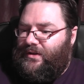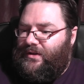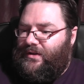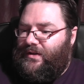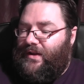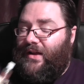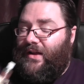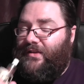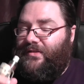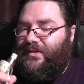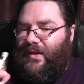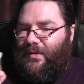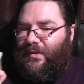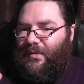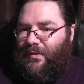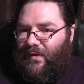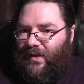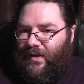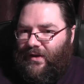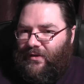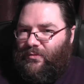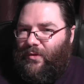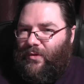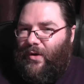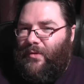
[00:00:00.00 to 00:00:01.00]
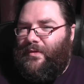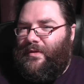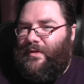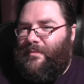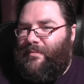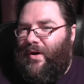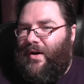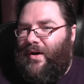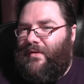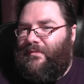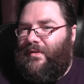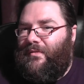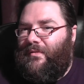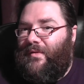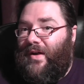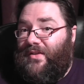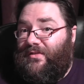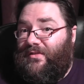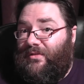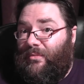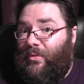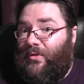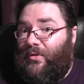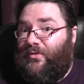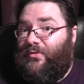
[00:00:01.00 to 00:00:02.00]
That's the other thing as well with the perfect range.
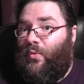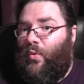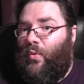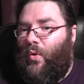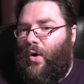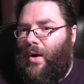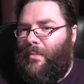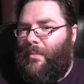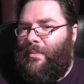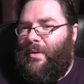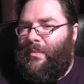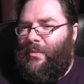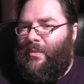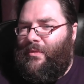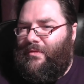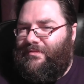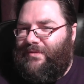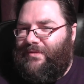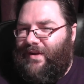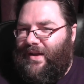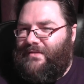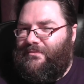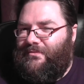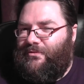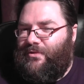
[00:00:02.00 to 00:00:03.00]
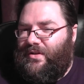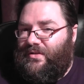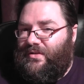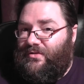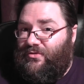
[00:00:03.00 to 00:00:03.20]
He puts quite a bit more flavour in